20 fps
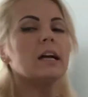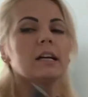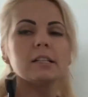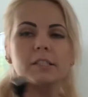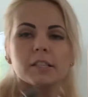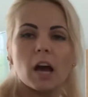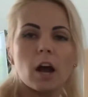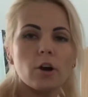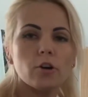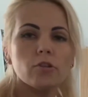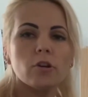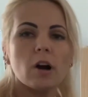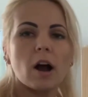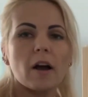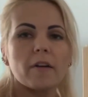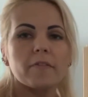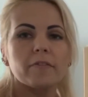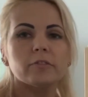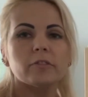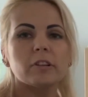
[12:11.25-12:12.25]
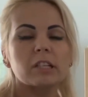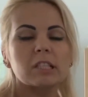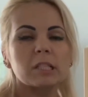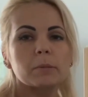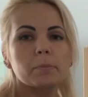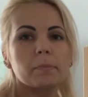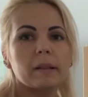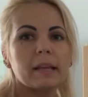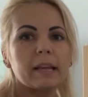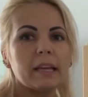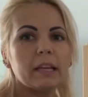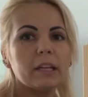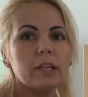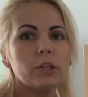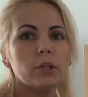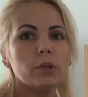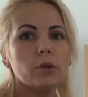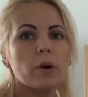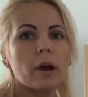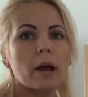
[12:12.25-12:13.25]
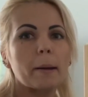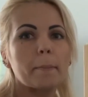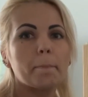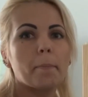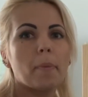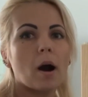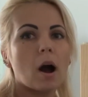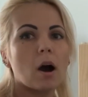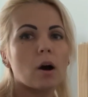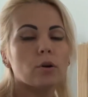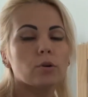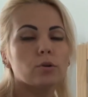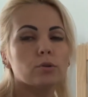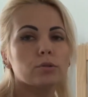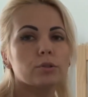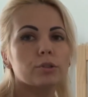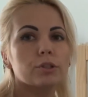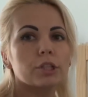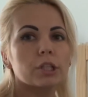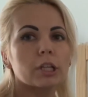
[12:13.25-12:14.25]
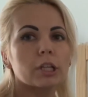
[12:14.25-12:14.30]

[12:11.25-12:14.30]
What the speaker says: Now I will explain you about